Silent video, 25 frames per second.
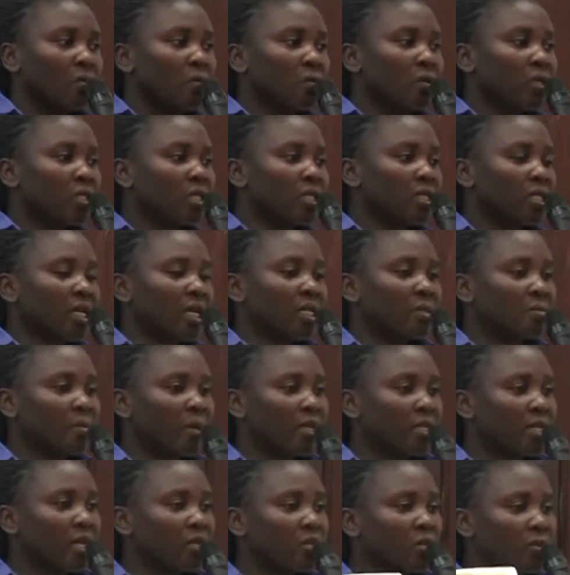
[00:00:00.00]
which is
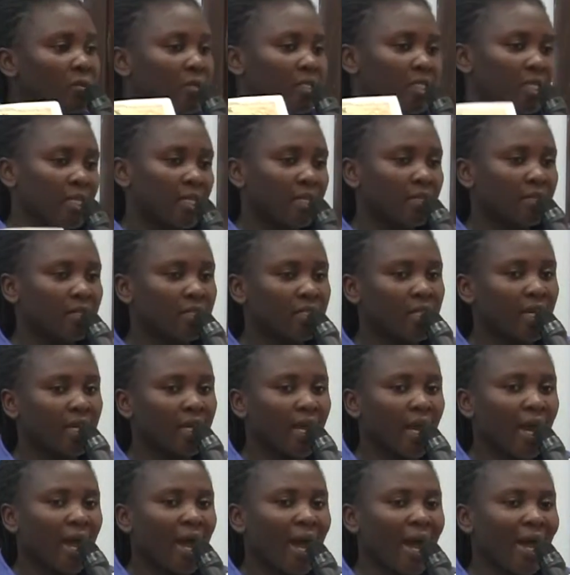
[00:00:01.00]
expected to be
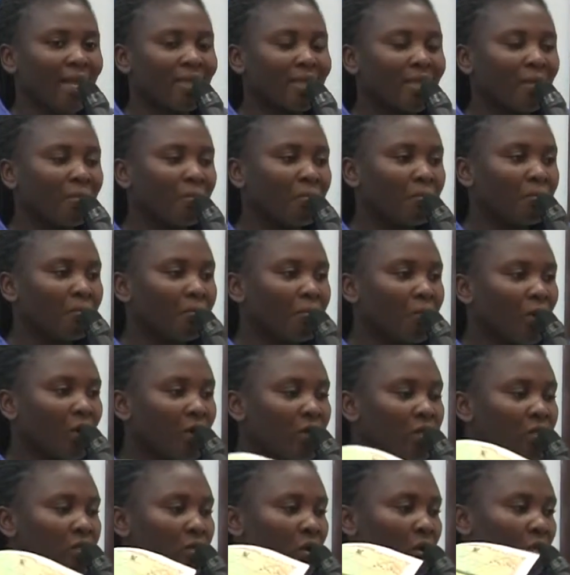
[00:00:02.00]
generated at the
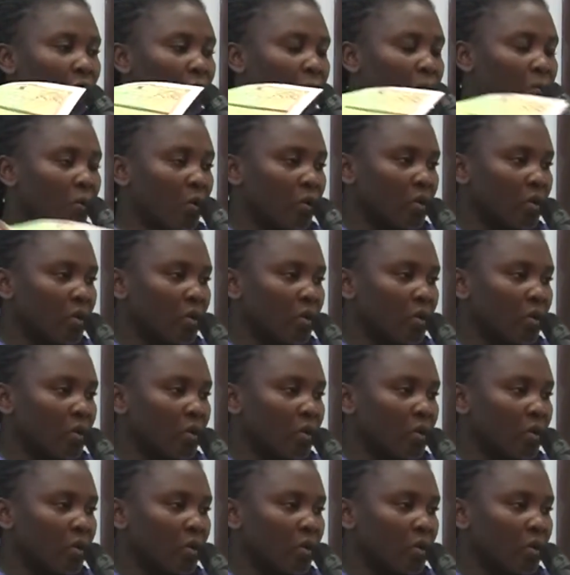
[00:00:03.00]
point of